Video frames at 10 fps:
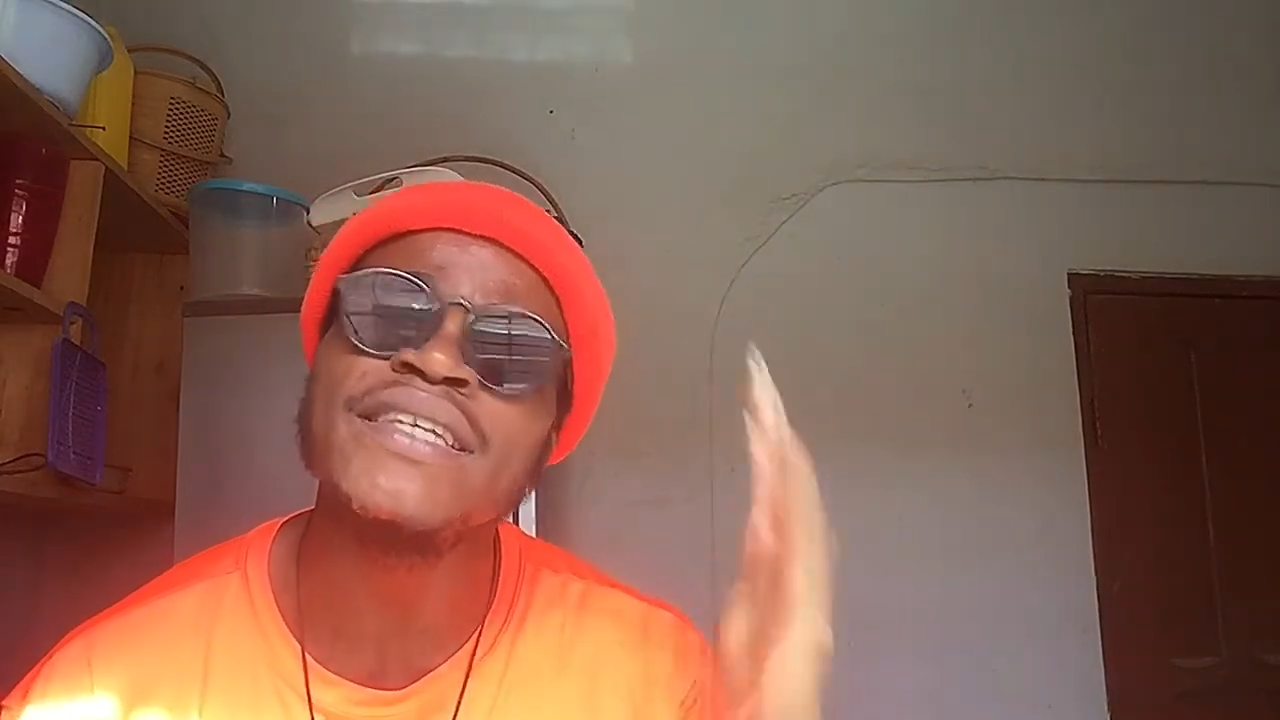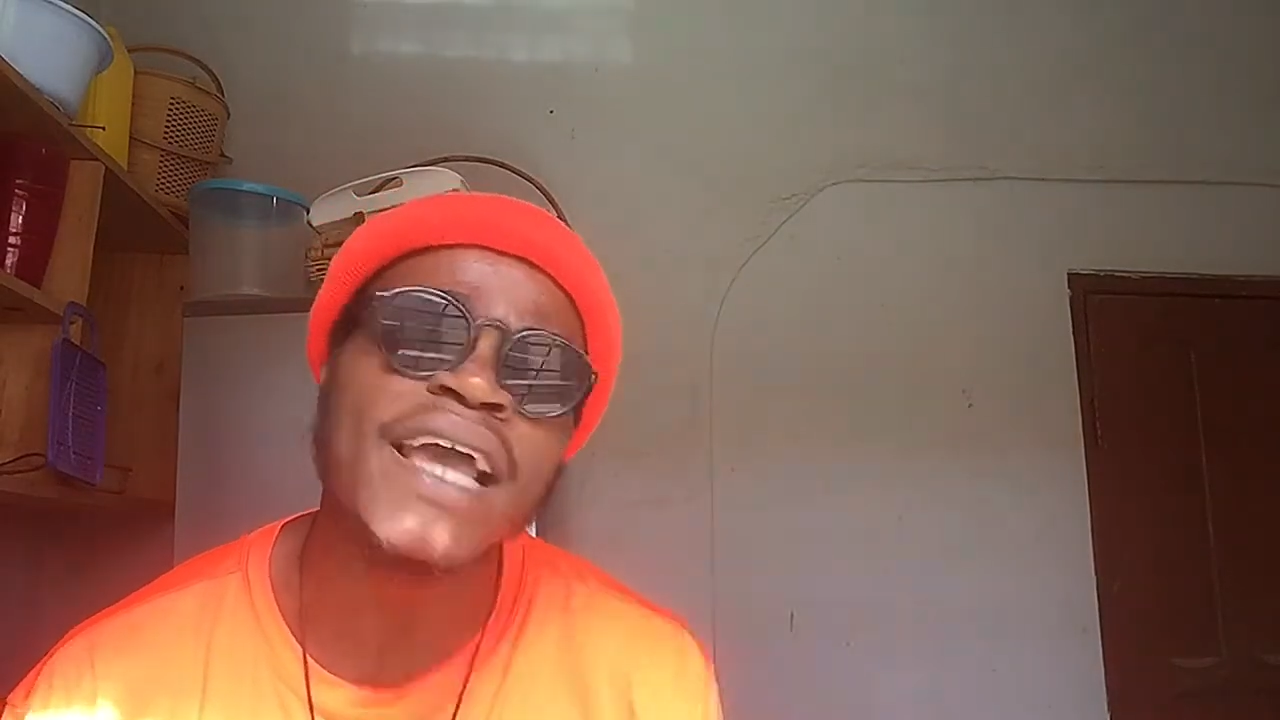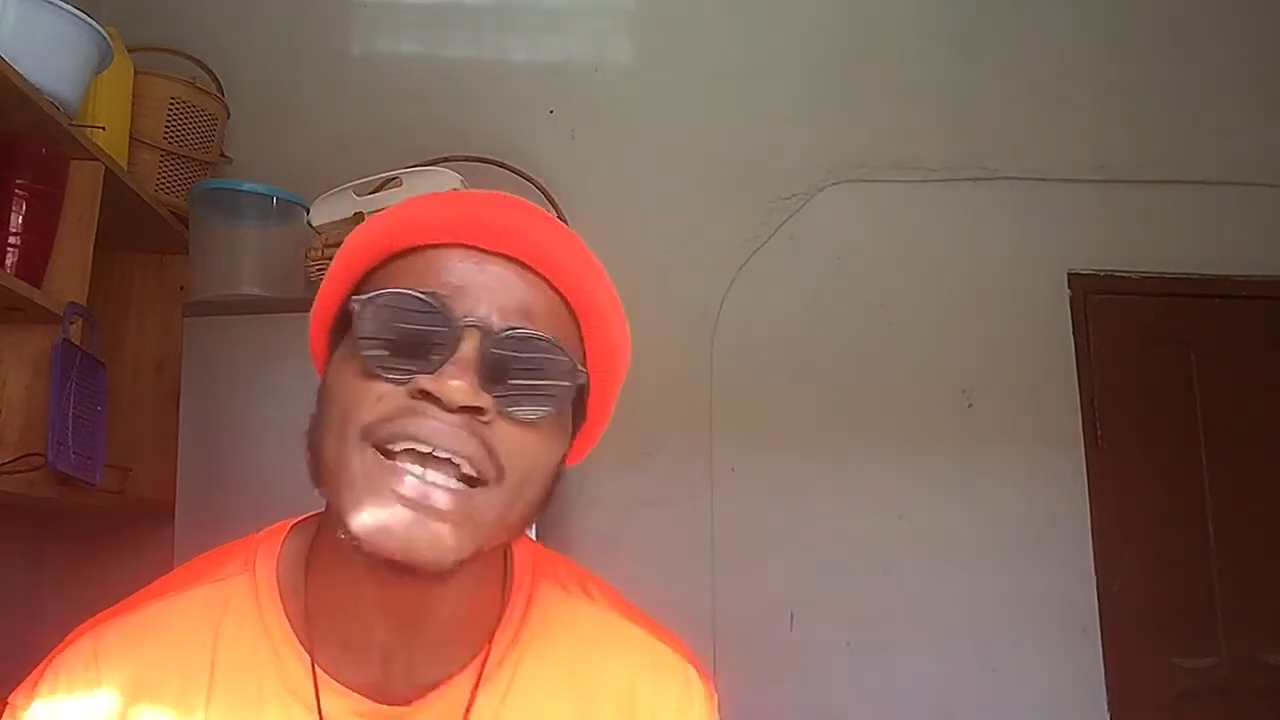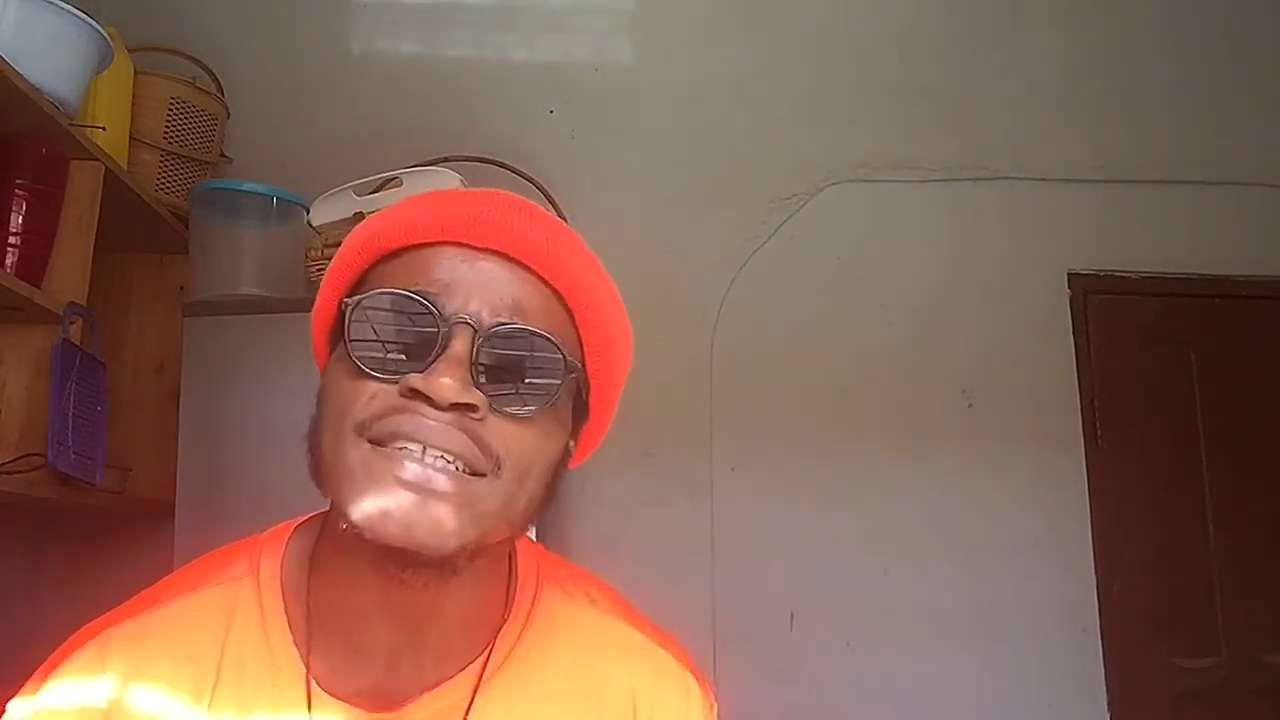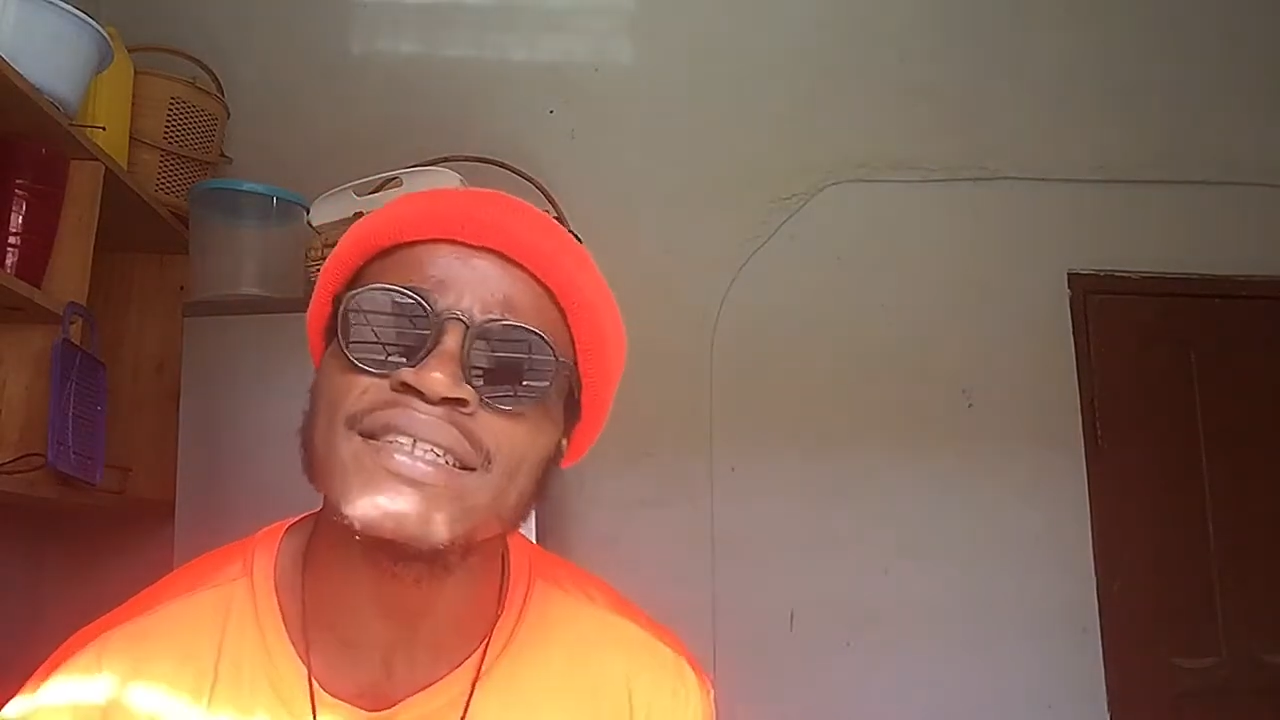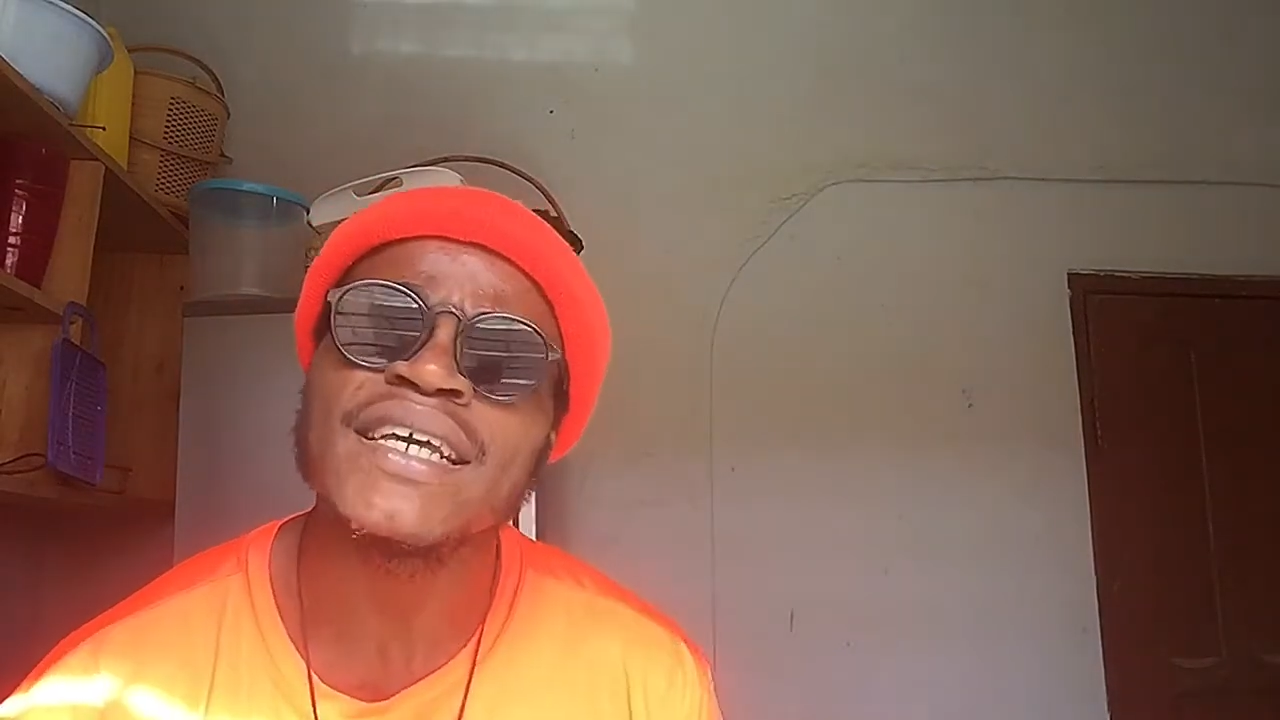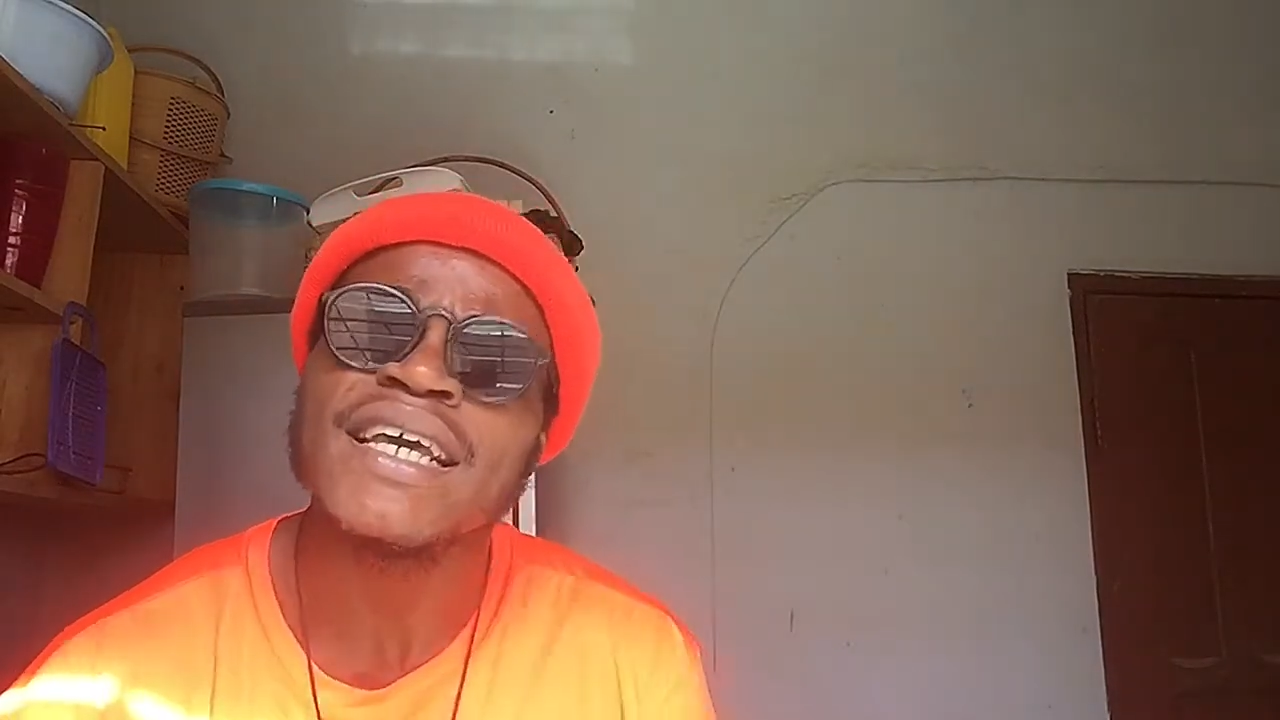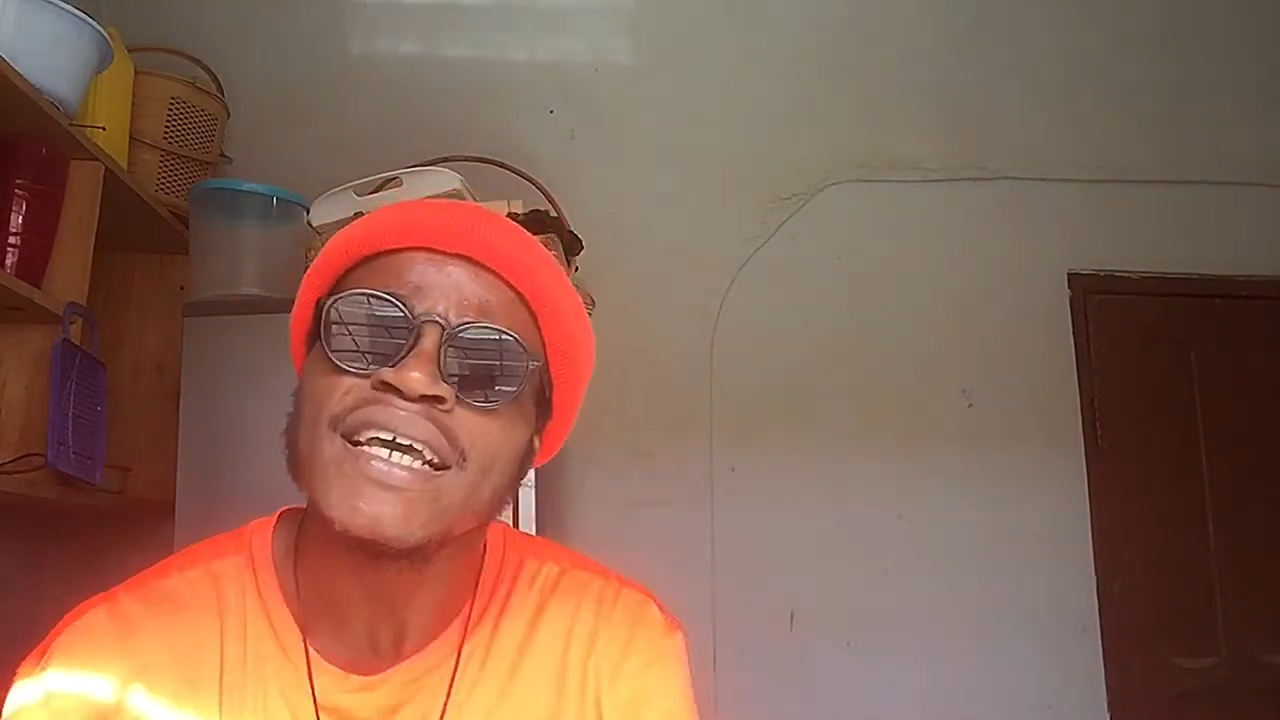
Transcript: years.